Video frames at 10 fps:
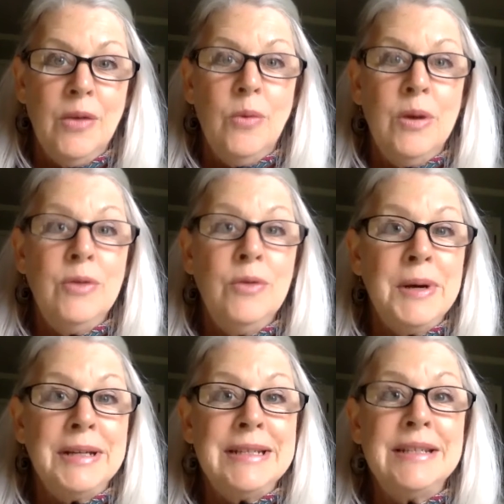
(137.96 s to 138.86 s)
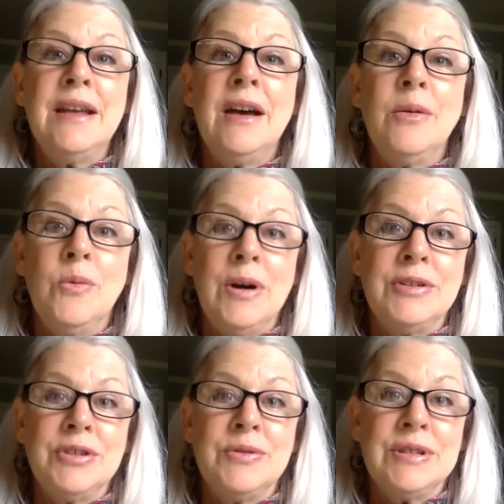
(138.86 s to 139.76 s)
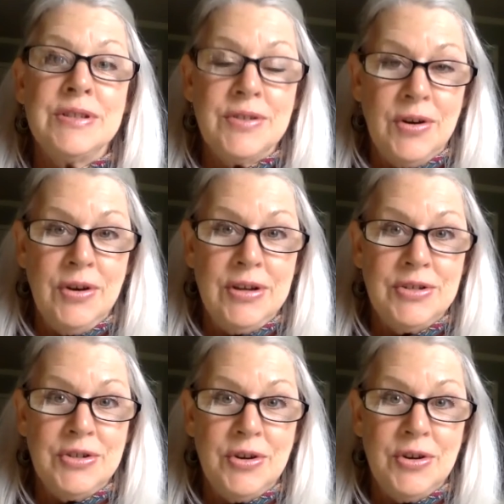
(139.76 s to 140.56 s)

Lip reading: one whom I did not want to discourage